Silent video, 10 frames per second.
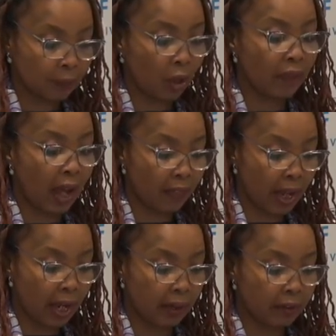On the other
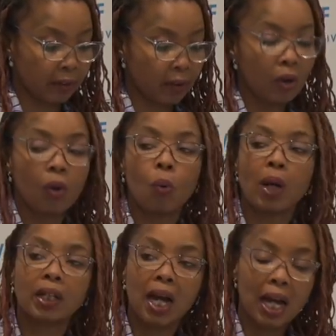hand,
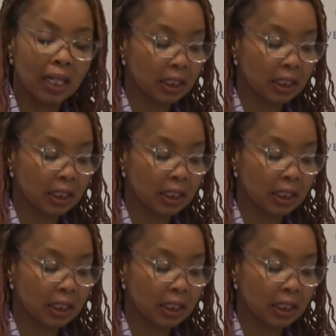what kind